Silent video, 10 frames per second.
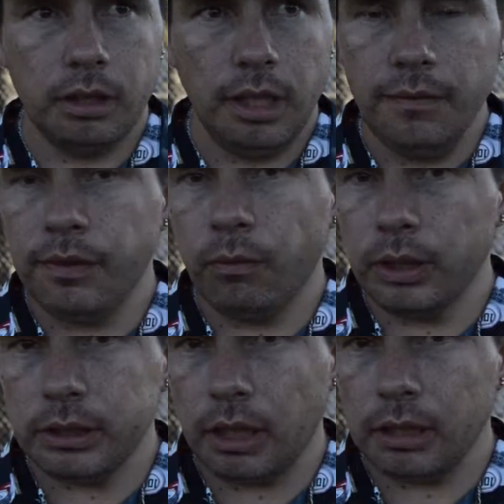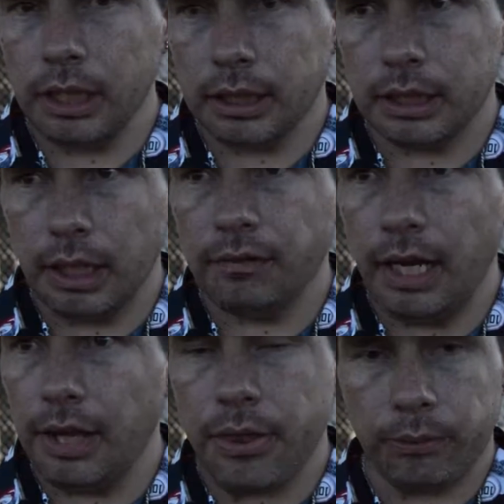if it was a heart attack, then I've
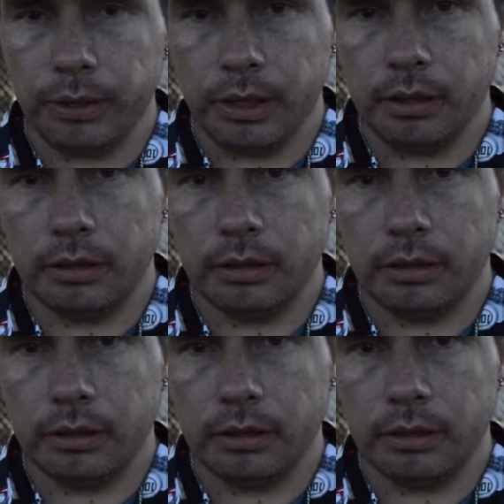had 3.